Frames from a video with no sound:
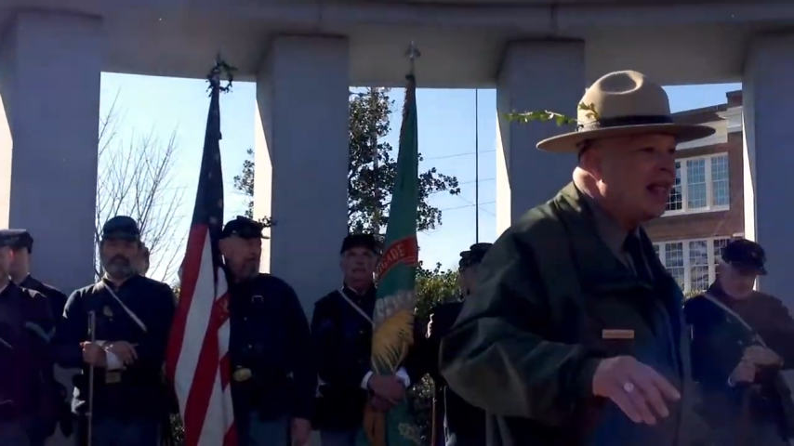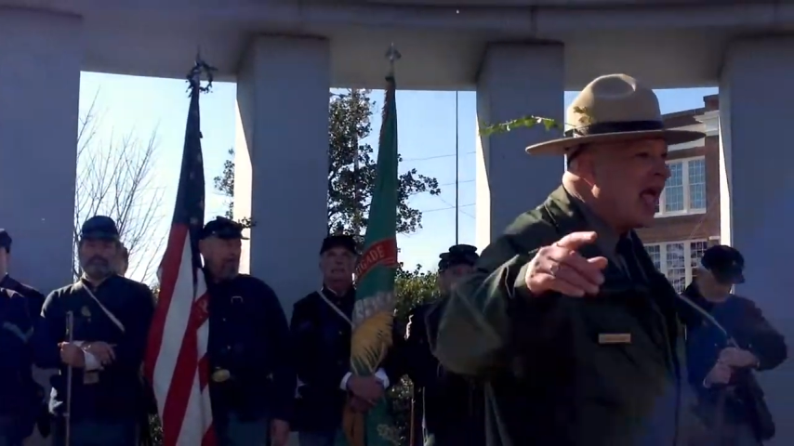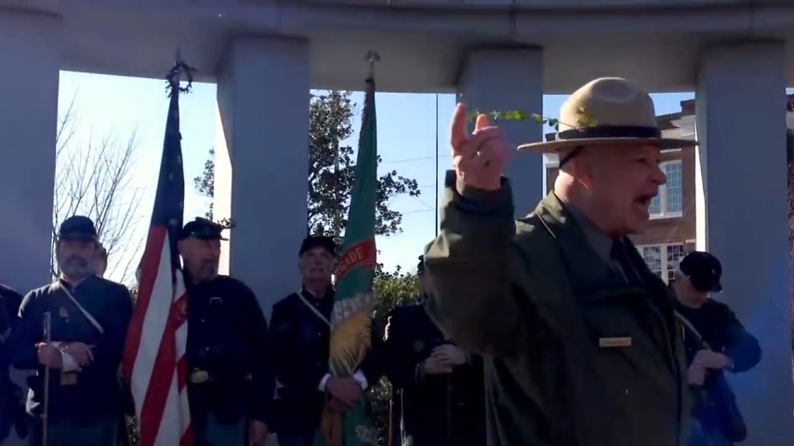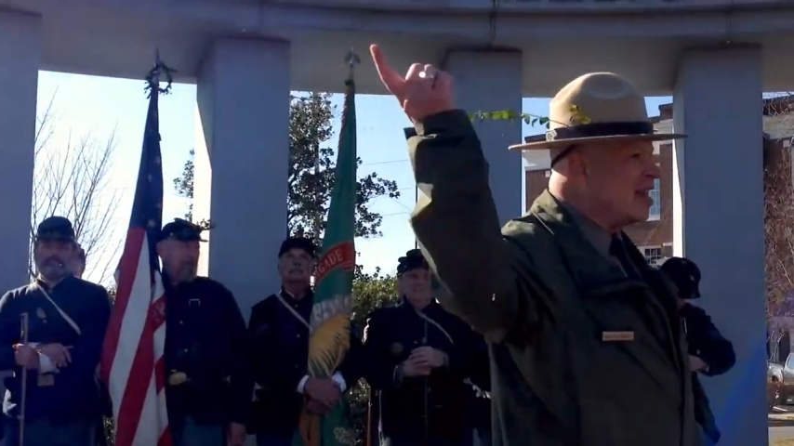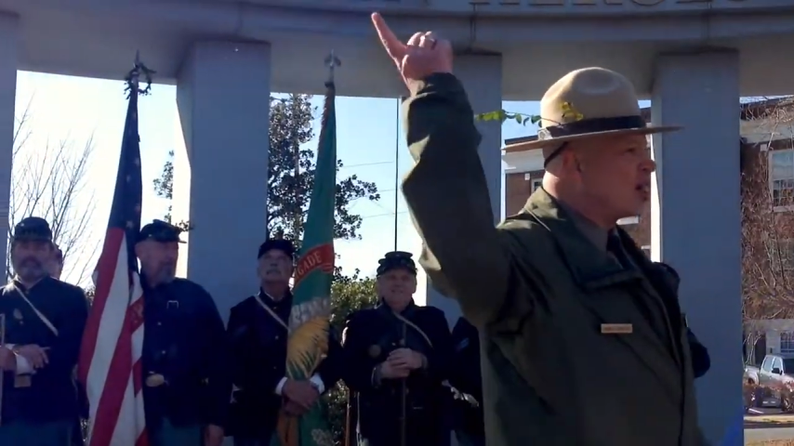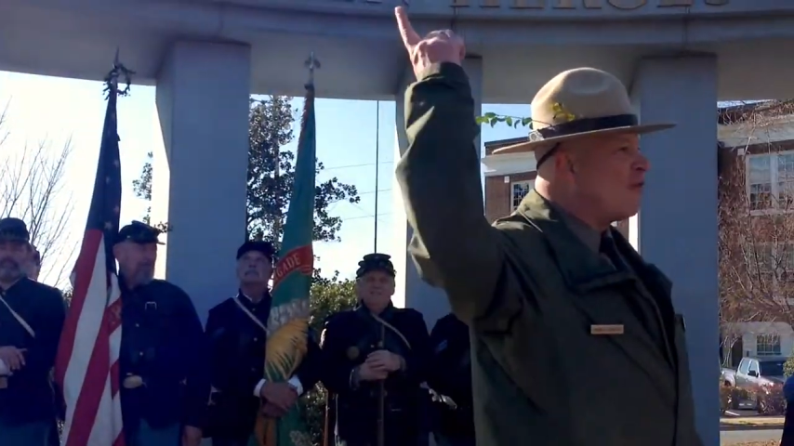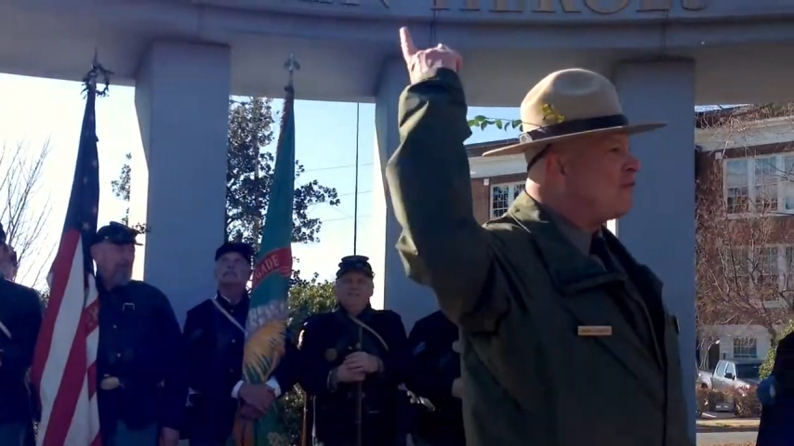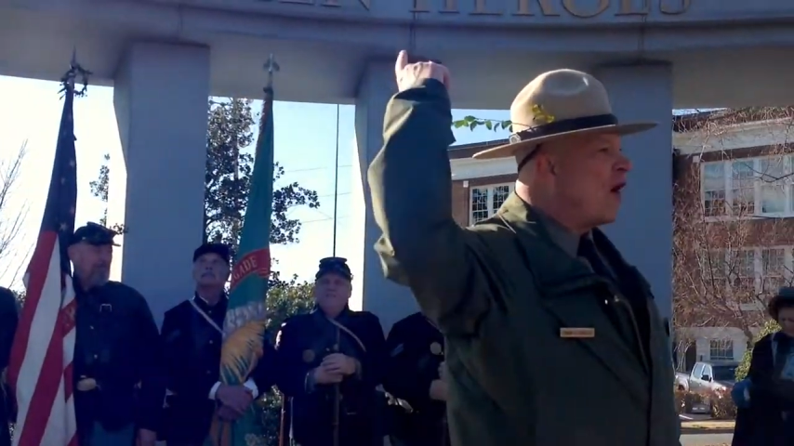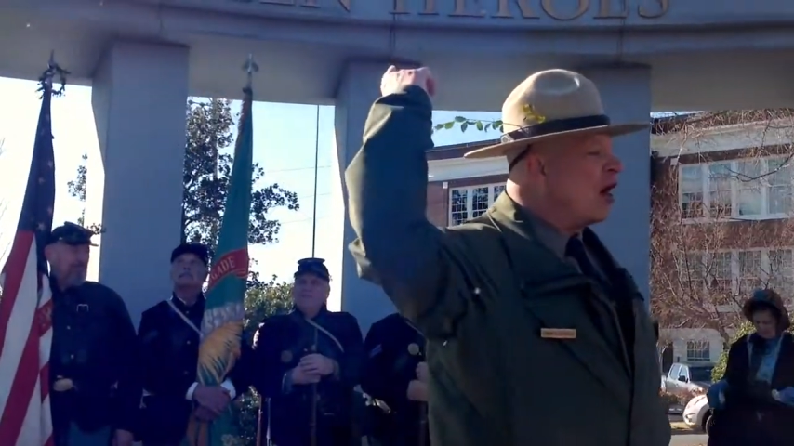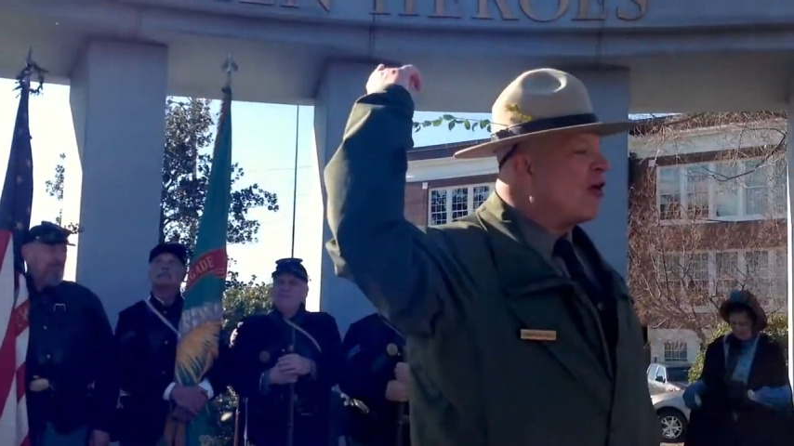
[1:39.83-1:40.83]
and the
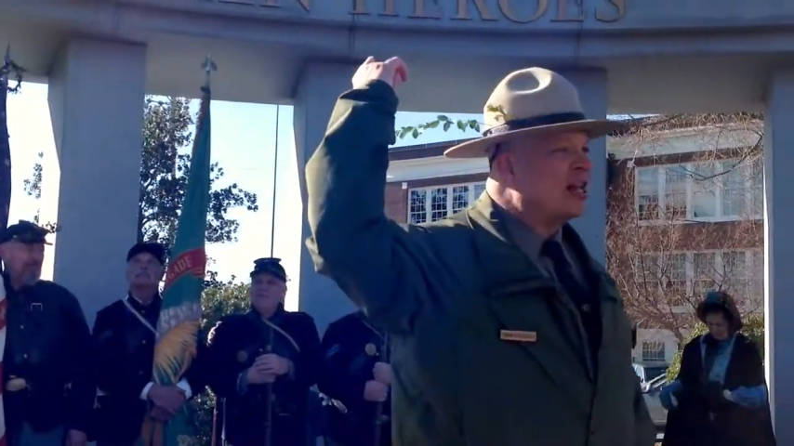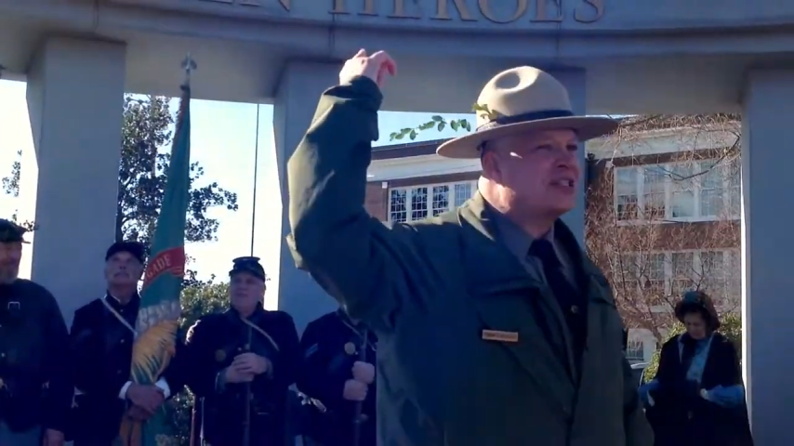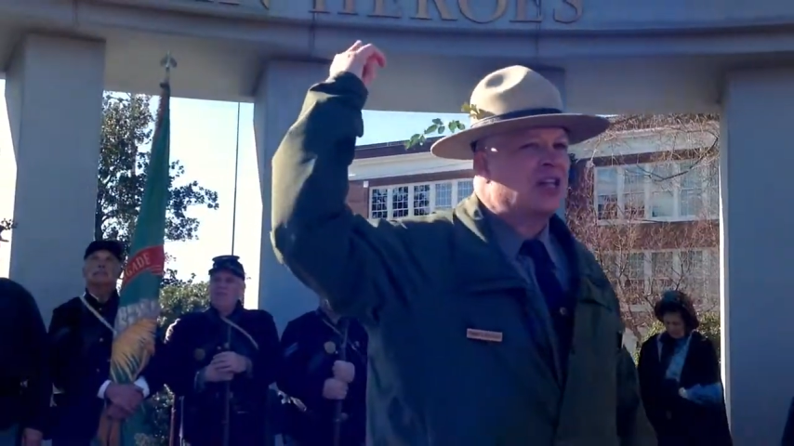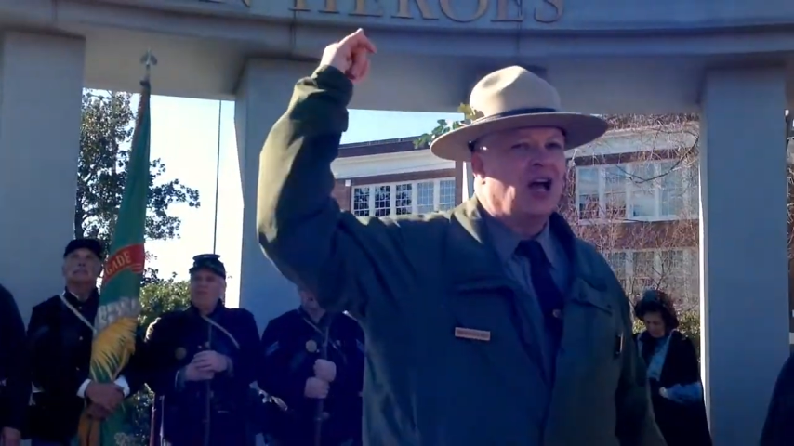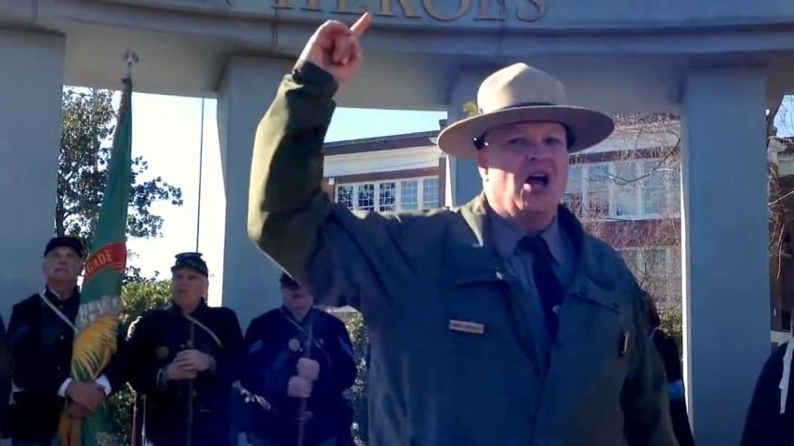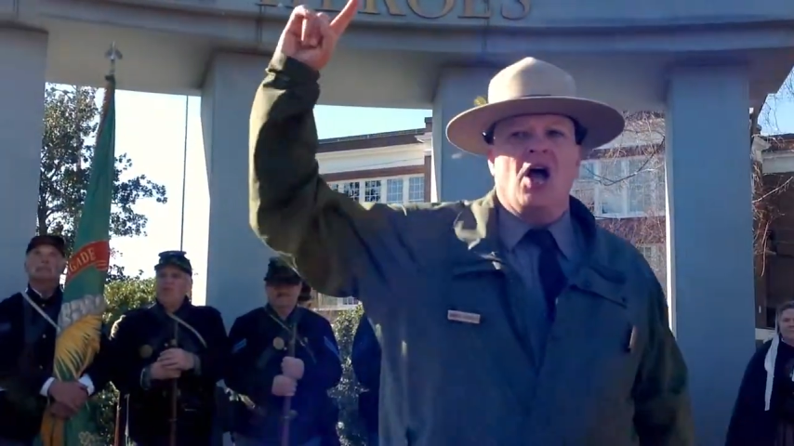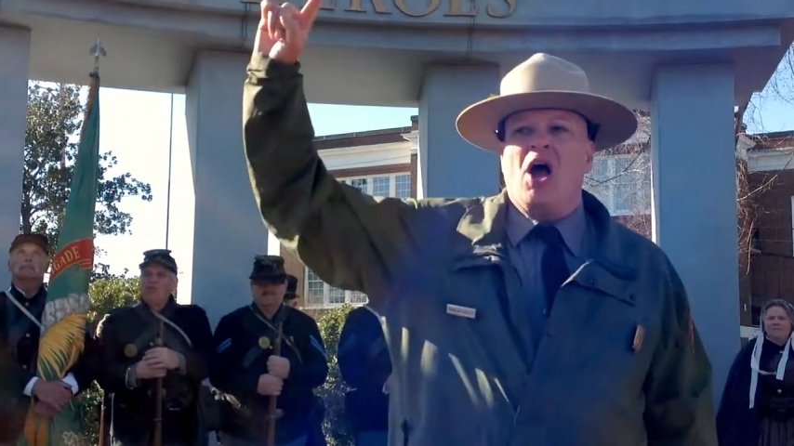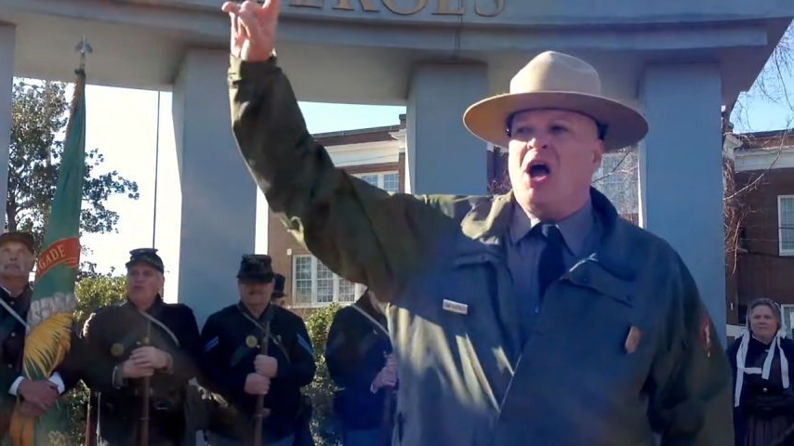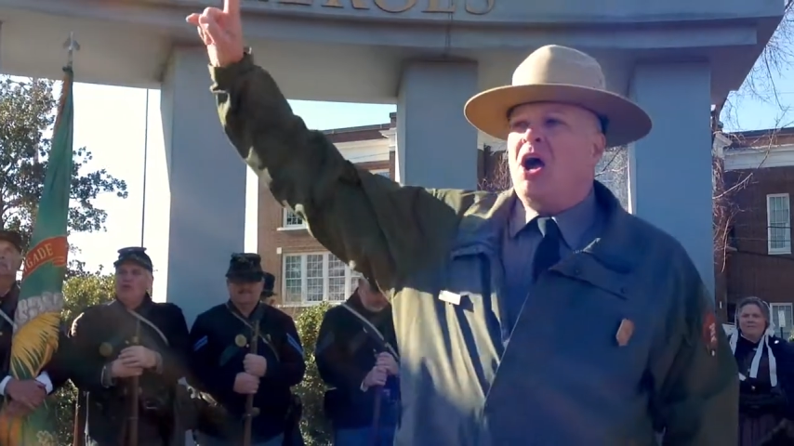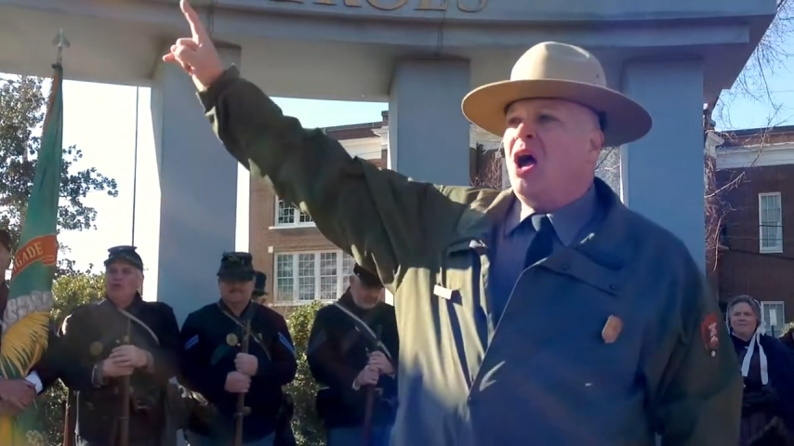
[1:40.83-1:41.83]
Confederates
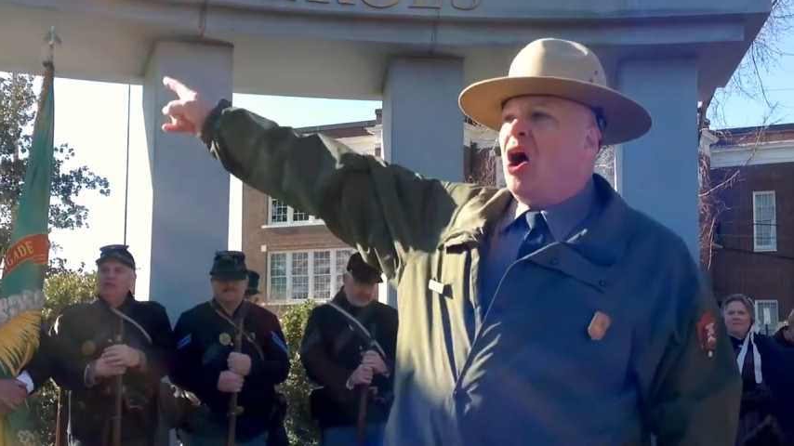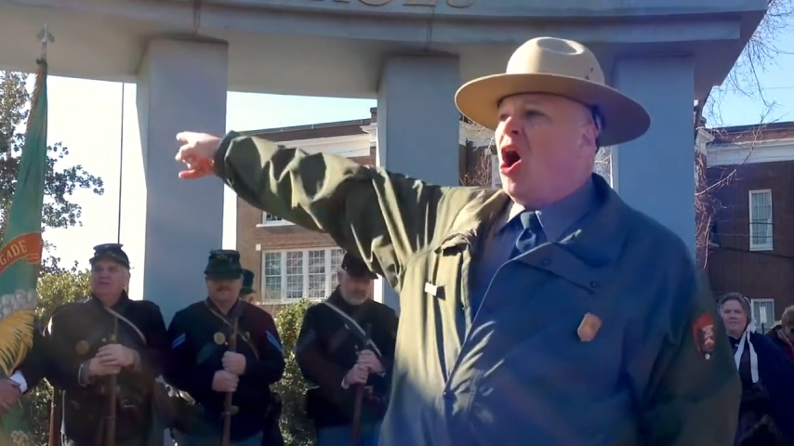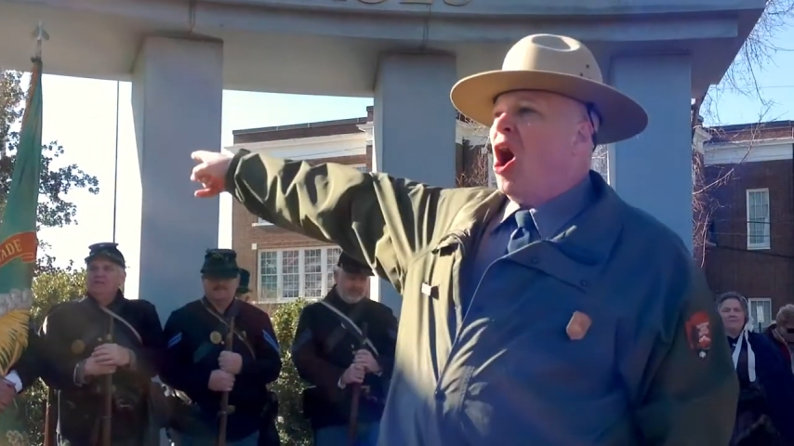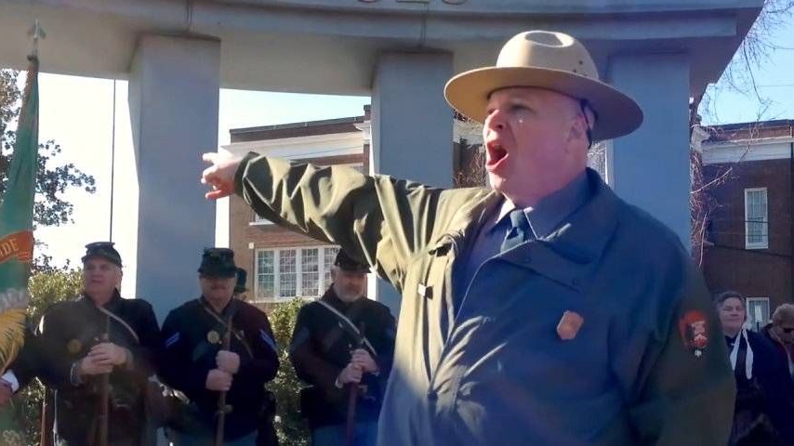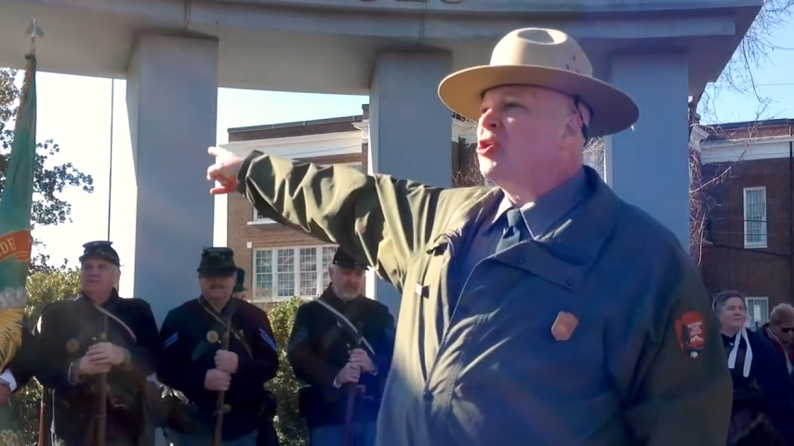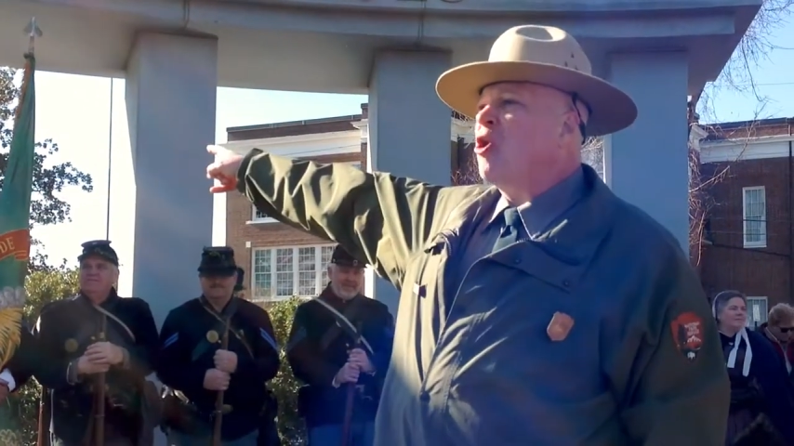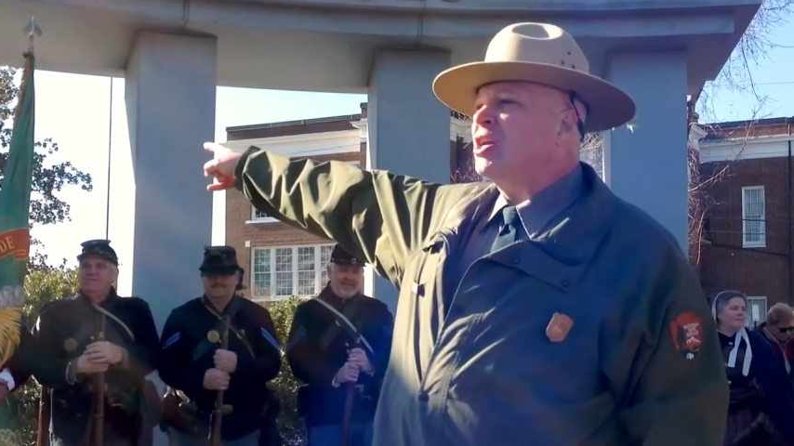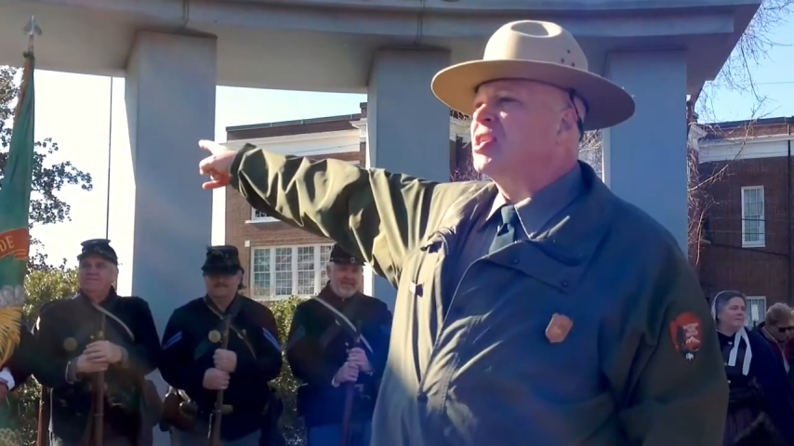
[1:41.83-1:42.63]
across